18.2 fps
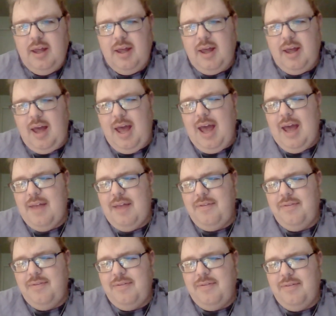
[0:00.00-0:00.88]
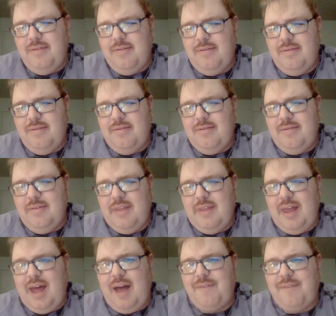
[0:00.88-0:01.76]
And
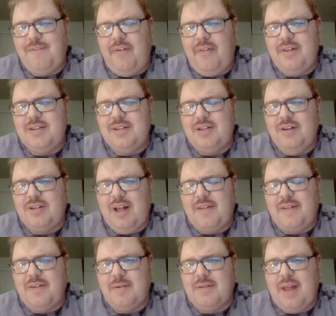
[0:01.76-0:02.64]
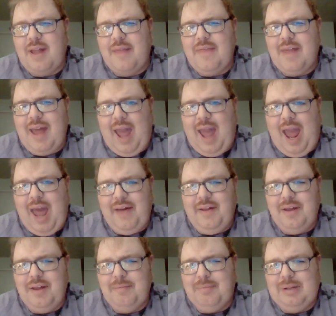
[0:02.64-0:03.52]
I felt as though that the, that the
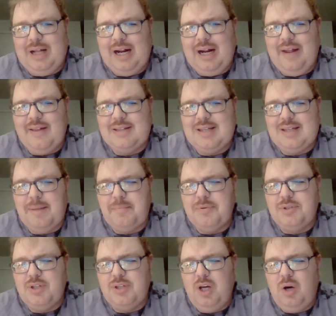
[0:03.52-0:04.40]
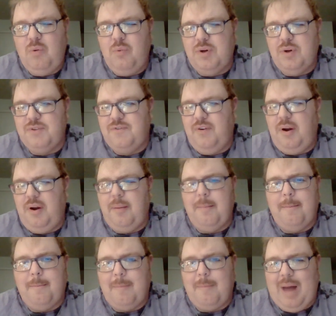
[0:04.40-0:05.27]
alien plot of this episode was very
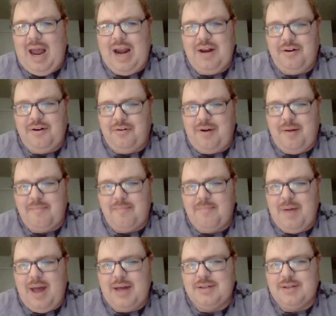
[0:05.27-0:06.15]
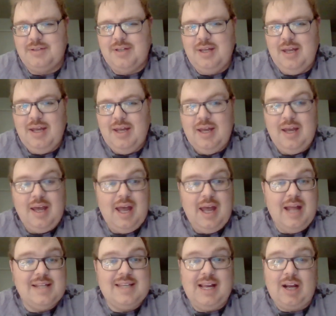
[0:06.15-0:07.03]
minor at best.
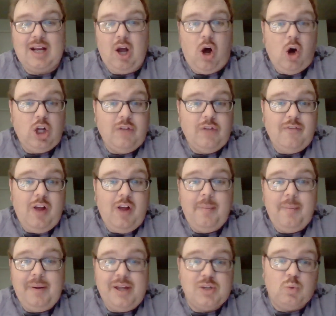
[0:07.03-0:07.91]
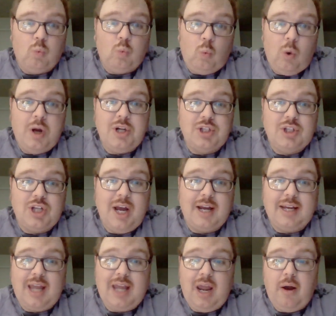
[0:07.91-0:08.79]
It's like all developing as one
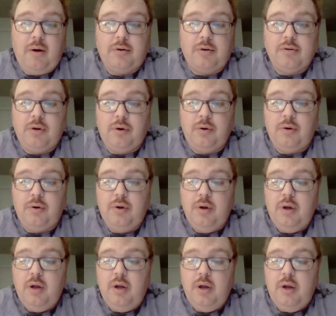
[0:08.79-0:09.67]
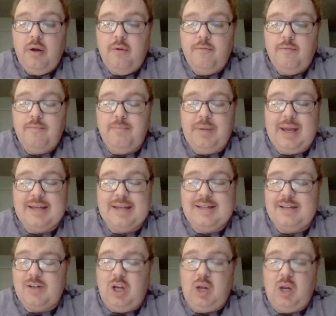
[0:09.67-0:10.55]
shot character because
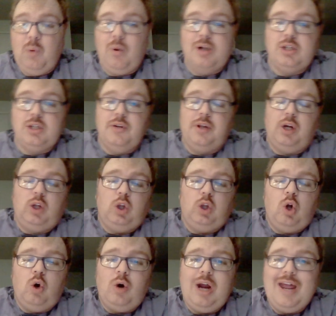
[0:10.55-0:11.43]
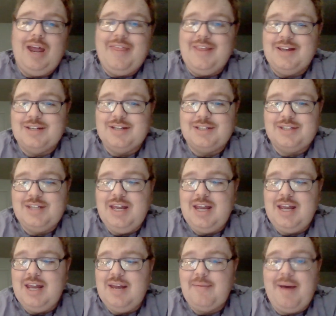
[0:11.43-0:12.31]
he's, he wants all the glory and the
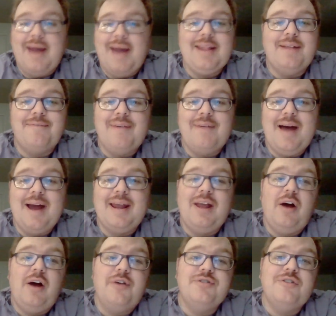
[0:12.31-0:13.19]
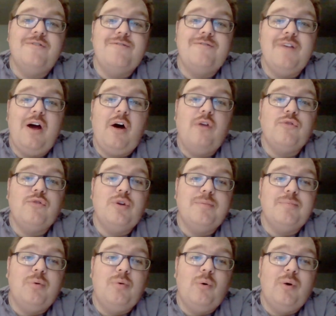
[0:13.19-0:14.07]
esteem, and the fact he also fails to
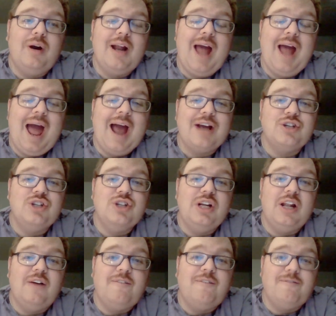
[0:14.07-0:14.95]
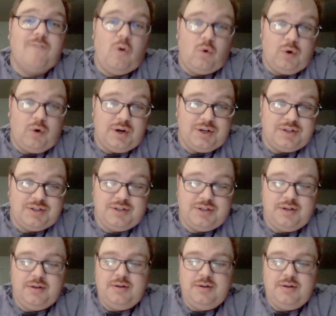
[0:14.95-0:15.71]
report action in a forest.